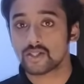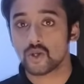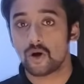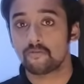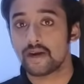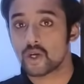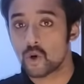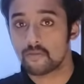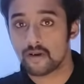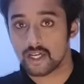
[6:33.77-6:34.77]
on
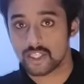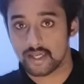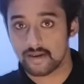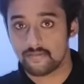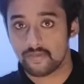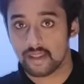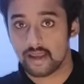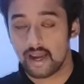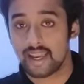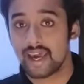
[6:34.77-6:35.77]
pitot pressure
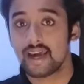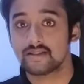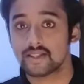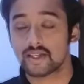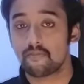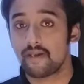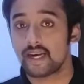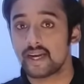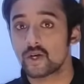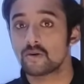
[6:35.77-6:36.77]
and hence
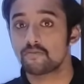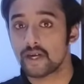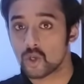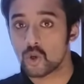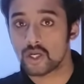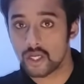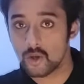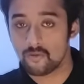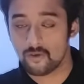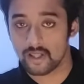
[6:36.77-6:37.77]
dependent on pitot
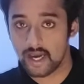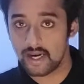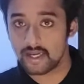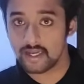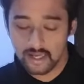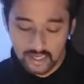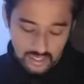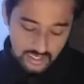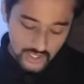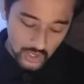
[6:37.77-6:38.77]
tube for that
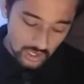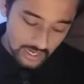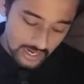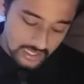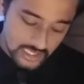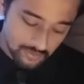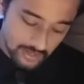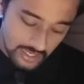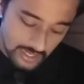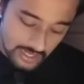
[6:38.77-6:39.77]
is your
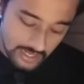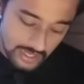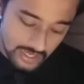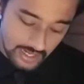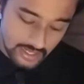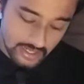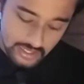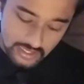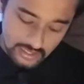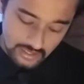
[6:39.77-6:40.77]
airspeed
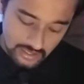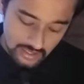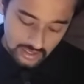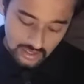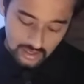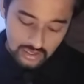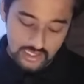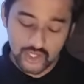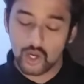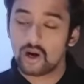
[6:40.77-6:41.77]
indicator.
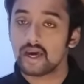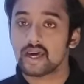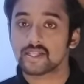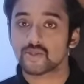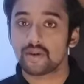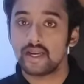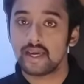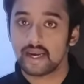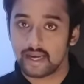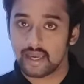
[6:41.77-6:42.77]
Is your airspeed
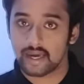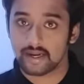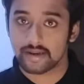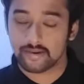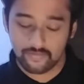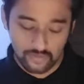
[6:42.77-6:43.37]
indicator.